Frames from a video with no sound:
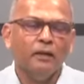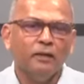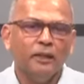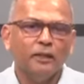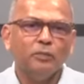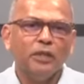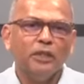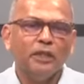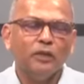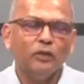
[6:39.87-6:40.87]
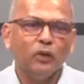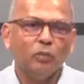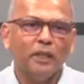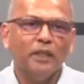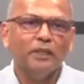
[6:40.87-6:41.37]
This meeting took
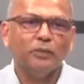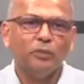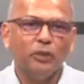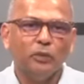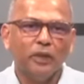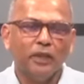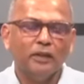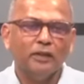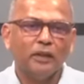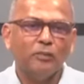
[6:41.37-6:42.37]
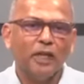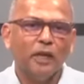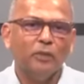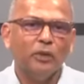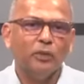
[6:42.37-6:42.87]
place
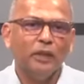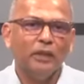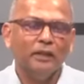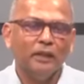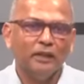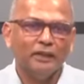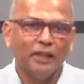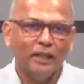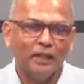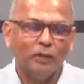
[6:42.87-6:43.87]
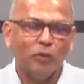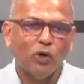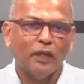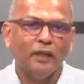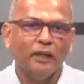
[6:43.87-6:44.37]
sometime between 10 in the
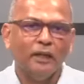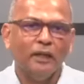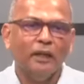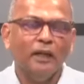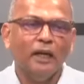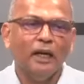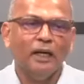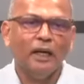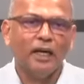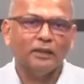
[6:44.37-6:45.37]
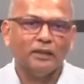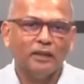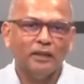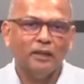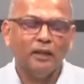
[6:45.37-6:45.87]
morning and
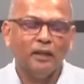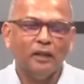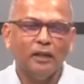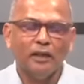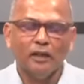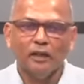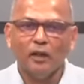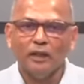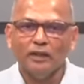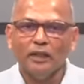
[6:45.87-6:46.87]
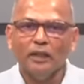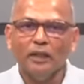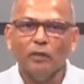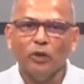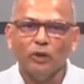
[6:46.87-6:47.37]
lasted until
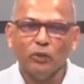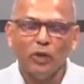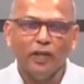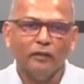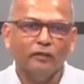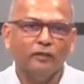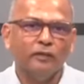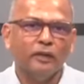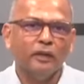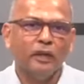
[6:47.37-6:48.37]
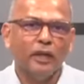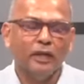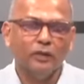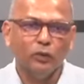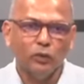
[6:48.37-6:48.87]
about 12
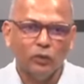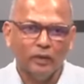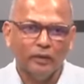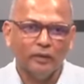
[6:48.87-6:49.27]
noon.